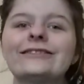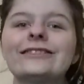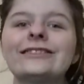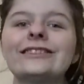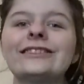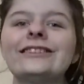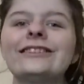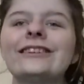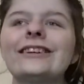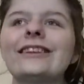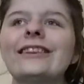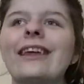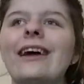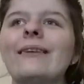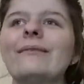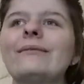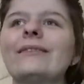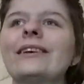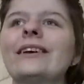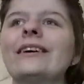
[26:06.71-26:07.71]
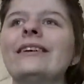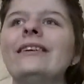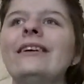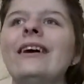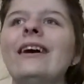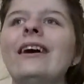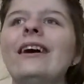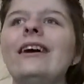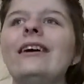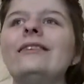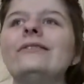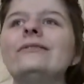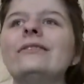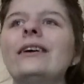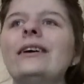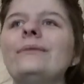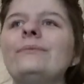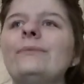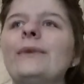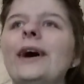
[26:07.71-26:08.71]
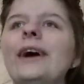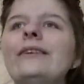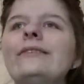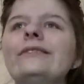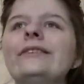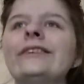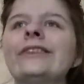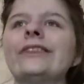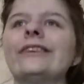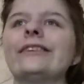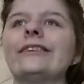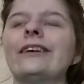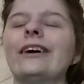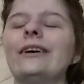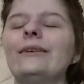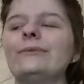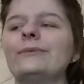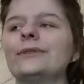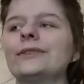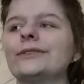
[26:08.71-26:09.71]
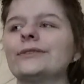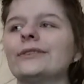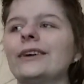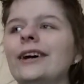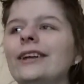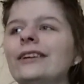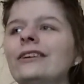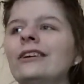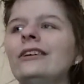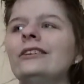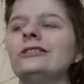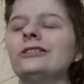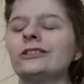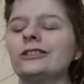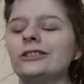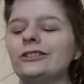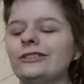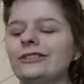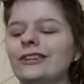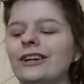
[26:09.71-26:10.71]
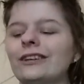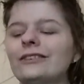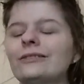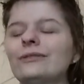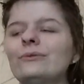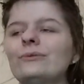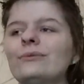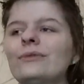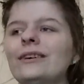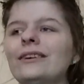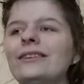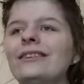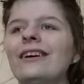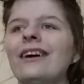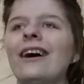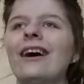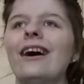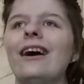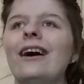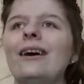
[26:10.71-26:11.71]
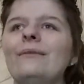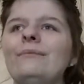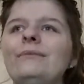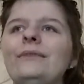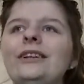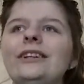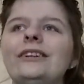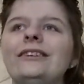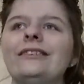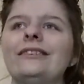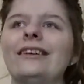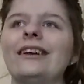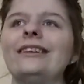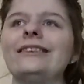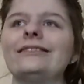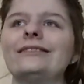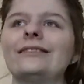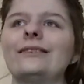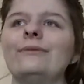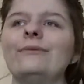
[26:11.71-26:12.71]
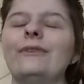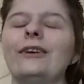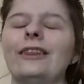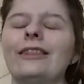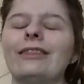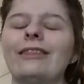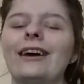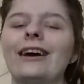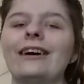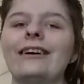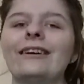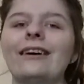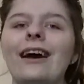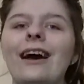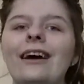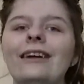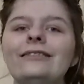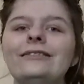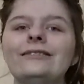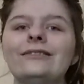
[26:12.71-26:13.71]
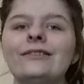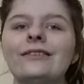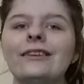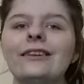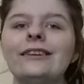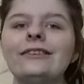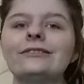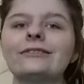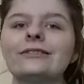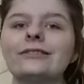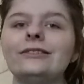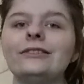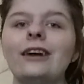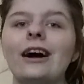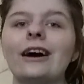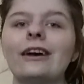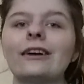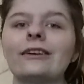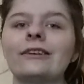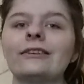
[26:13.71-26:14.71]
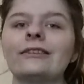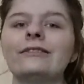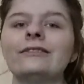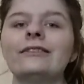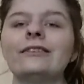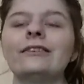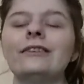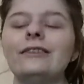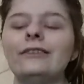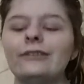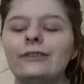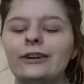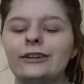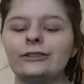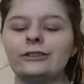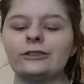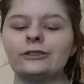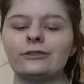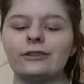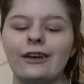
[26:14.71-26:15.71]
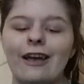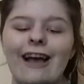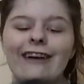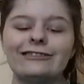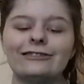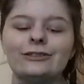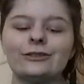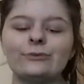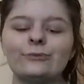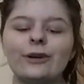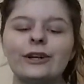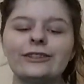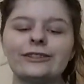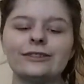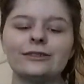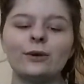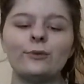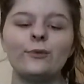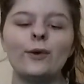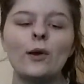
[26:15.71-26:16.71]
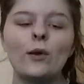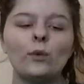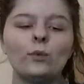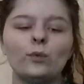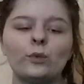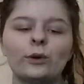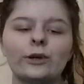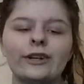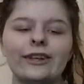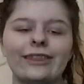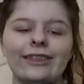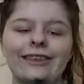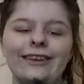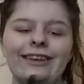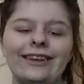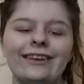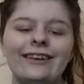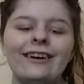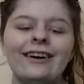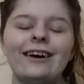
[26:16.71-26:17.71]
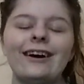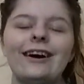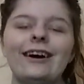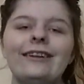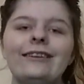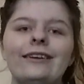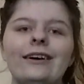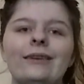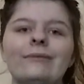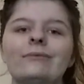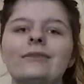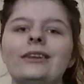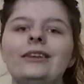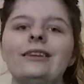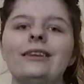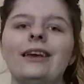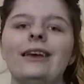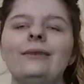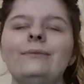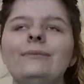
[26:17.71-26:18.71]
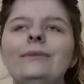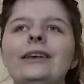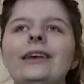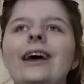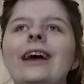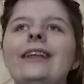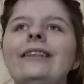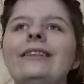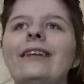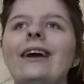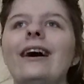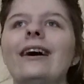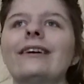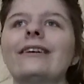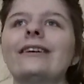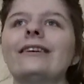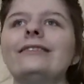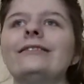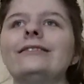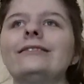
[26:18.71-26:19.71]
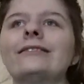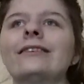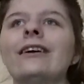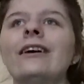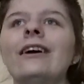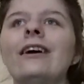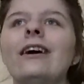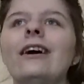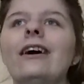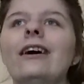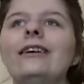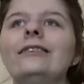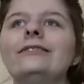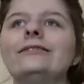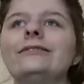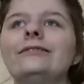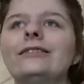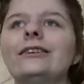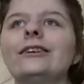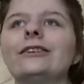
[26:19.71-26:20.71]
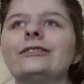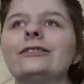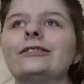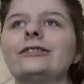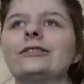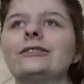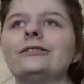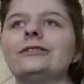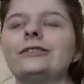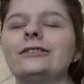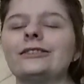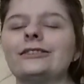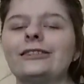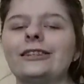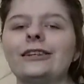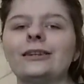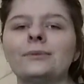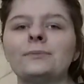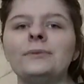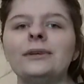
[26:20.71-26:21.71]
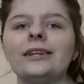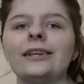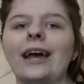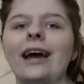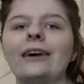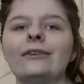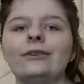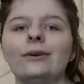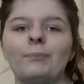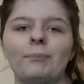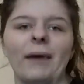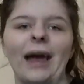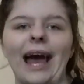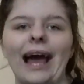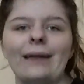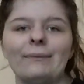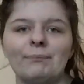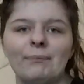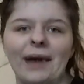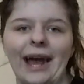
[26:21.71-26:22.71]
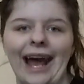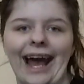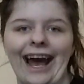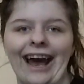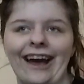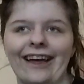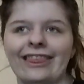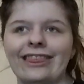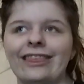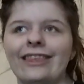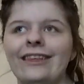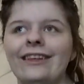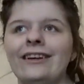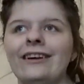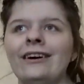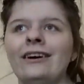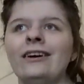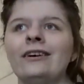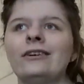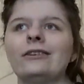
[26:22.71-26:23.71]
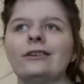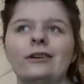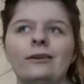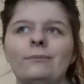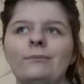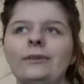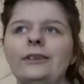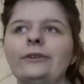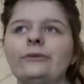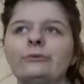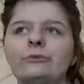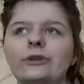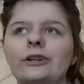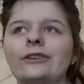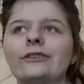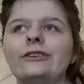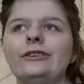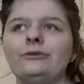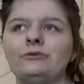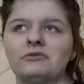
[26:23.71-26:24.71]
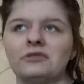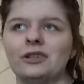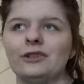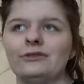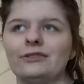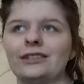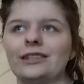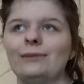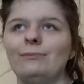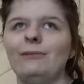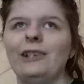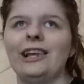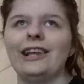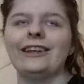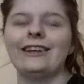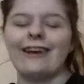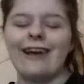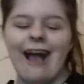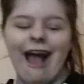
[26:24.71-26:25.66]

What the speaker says: she did that because, I'm like, that was the type where, like, she doesn't want me to date someone that, and is literally not gonna, like, she wants someone worthy enough to date me and not gonna, and steer me down a bad path or be really rude to me.